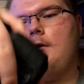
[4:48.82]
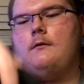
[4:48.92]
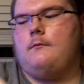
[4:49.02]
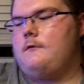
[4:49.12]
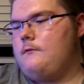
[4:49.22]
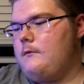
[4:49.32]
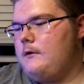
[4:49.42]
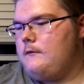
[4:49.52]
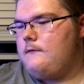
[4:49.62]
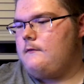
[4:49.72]
which is
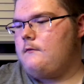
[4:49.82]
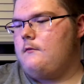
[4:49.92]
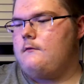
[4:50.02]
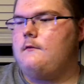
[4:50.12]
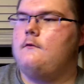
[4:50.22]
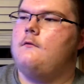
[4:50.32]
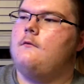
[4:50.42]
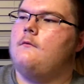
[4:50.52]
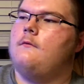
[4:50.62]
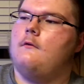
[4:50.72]
what this hooks
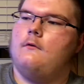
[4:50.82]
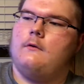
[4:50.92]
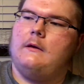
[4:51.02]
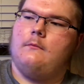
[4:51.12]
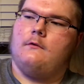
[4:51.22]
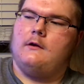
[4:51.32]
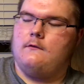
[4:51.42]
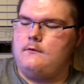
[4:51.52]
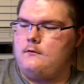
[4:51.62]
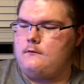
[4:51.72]
into. The little cable on the end
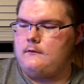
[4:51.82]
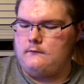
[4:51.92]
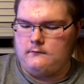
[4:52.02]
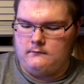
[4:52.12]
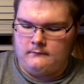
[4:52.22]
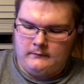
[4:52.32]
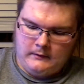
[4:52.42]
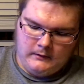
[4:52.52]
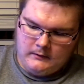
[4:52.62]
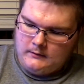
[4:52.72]
of it hooks into.
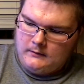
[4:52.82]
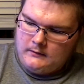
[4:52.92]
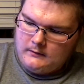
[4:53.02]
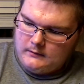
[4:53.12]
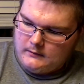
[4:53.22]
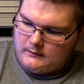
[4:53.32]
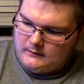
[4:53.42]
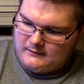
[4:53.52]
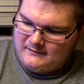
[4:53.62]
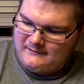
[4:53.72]

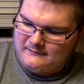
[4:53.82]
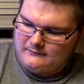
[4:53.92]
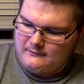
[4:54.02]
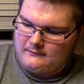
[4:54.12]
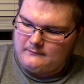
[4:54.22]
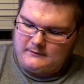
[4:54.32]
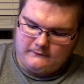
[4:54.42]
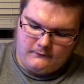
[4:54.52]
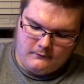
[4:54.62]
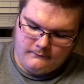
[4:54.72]
Try not to make it
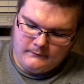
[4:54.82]
full,